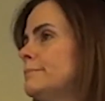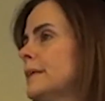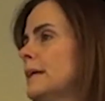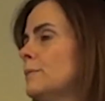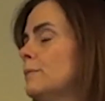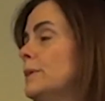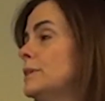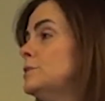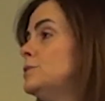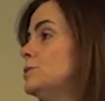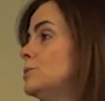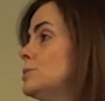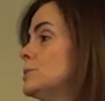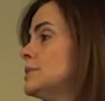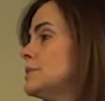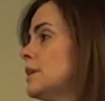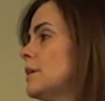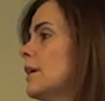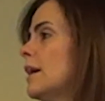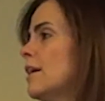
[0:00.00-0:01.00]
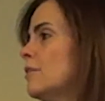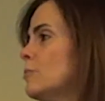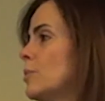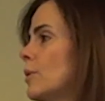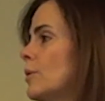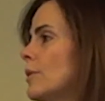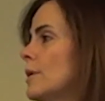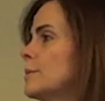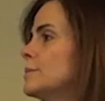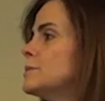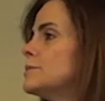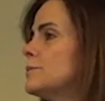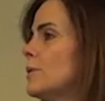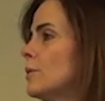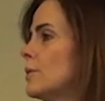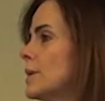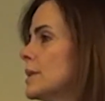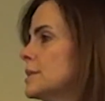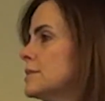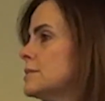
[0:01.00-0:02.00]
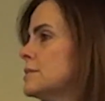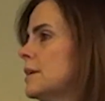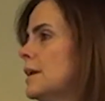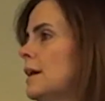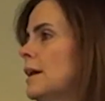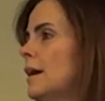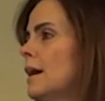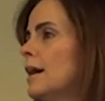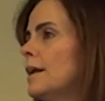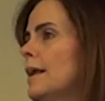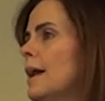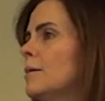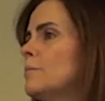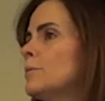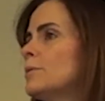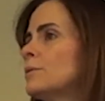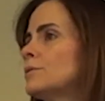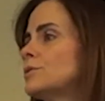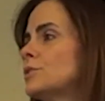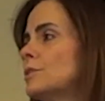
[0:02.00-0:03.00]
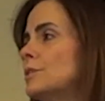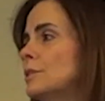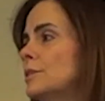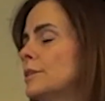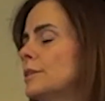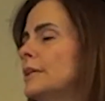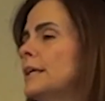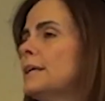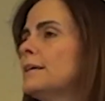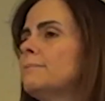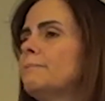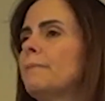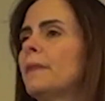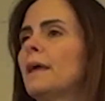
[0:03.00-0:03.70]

And we do still have programs focused on Aboriginal learning